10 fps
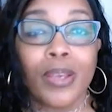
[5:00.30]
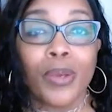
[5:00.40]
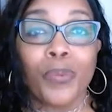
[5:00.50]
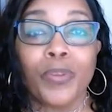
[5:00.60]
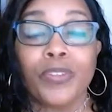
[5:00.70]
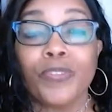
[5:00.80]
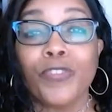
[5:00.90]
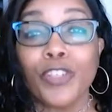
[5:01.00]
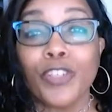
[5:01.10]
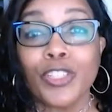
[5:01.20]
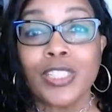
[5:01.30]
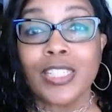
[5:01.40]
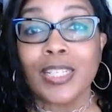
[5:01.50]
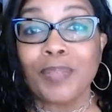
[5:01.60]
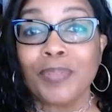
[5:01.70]
with diverse
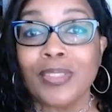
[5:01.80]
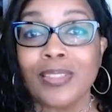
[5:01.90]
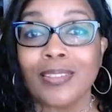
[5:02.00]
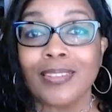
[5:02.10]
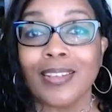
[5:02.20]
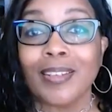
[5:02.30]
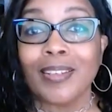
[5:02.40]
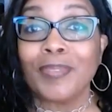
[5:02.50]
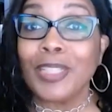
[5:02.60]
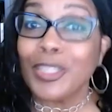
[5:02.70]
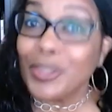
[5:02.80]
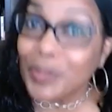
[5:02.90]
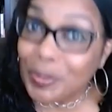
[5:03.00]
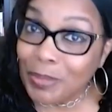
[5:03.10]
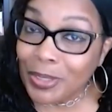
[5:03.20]
teams,
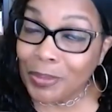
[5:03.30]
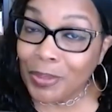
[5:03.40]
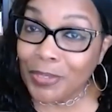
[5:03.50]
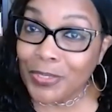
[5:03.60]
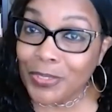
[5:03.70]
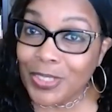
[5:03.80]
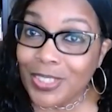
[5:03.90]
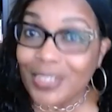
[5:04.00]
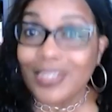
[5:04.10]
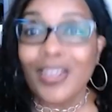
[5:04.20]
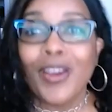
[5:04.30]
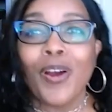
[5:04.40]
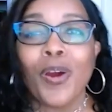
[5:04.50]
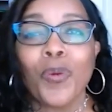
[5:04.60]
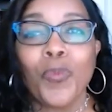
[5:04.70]
including blended workforces,
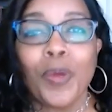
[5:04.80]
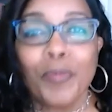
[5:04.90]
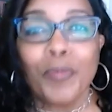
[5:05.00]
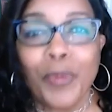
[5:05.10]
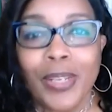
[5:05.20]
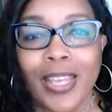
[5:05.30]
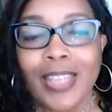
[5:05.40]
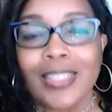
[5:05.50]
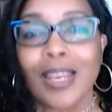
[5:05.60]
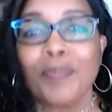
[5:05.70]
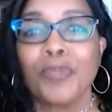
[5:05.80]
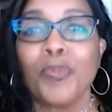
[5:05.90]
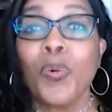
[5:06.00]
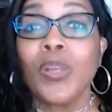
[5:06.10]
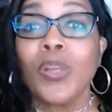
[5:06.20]
are 1.8 times
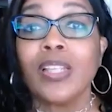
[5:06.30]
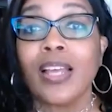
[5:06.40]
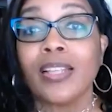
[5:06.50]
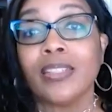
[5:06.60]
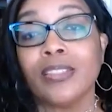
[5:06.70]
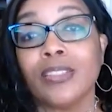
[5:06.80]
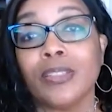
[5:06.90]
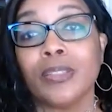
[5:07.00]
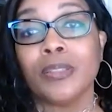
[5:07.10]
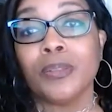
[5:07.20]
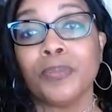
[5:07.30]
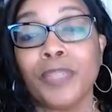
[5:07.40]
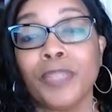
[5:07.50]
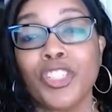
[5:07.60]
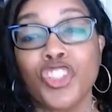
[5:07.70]
more likely to
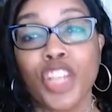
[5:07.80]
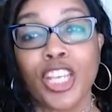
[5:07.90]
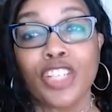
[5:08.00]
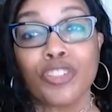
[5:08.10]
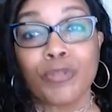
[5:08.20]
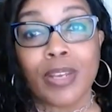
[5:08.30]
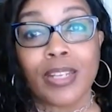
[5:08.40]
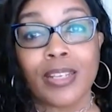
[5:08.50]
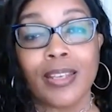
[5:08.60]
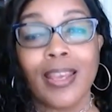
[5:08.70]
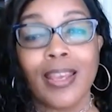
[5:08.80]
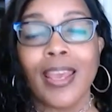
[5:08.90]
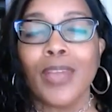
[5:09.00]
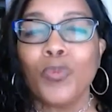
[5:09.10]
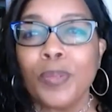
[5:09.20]
be change ready
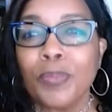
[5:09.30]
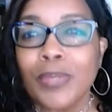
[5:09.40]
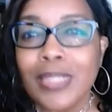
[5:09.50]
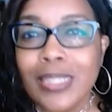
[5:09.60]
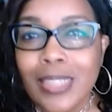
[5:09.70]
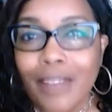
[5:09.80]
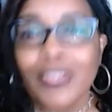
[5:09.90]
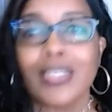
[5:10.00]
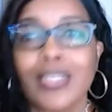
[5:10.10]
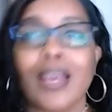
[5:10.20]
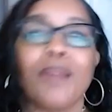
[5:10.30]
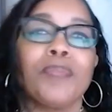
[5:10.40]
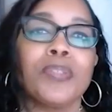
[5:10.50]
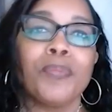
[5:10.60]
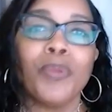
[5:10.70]
and 1.7
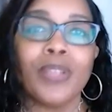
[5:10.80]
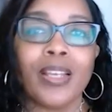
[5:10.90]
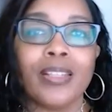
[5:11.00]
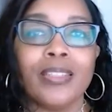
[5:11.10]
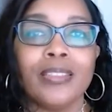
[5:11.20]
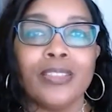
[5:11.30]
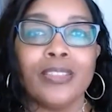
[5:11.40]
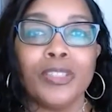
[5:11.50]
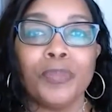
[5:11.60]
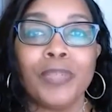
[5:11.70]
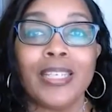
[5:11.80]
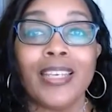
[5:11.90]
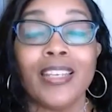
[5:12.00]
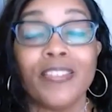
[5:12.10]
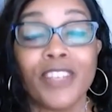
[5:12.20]
times more likely to be
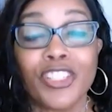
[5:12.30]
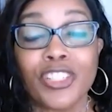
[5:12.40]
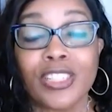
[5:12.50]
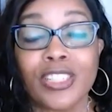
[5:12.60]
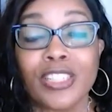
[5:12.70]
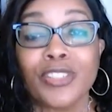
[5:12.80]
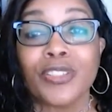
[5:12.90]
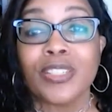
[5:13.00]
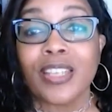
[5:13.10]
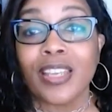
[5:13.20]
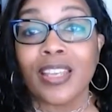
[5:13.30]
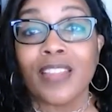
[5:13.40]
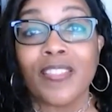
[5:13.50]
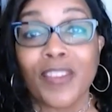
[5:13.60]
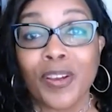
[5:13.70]
innovation leaders
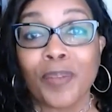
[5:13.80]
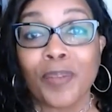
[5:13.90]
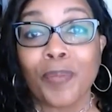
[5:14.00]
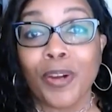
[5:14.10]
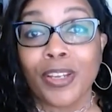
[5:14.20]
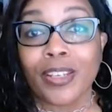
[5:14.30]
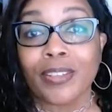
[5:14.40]
in their market.